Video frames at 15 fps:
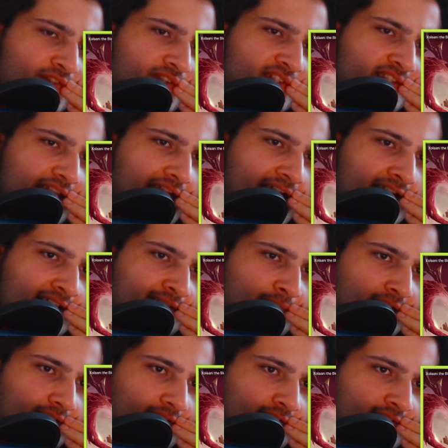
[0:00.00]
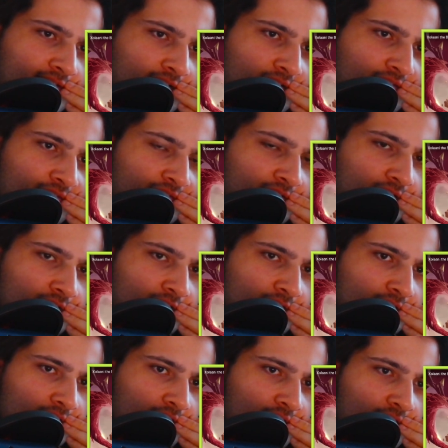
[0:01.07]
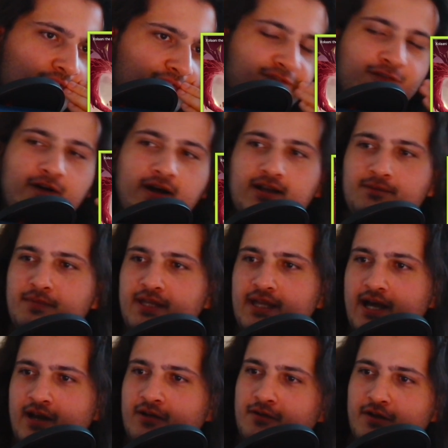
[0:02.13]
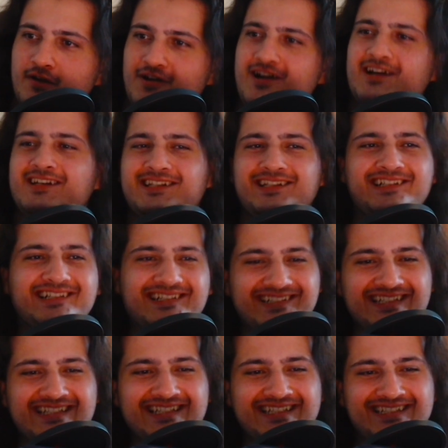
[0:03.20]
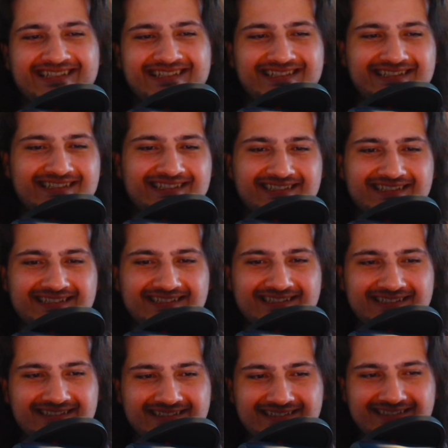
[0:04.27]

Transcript: this the aspect itself? Fuck me, I don't know. divine.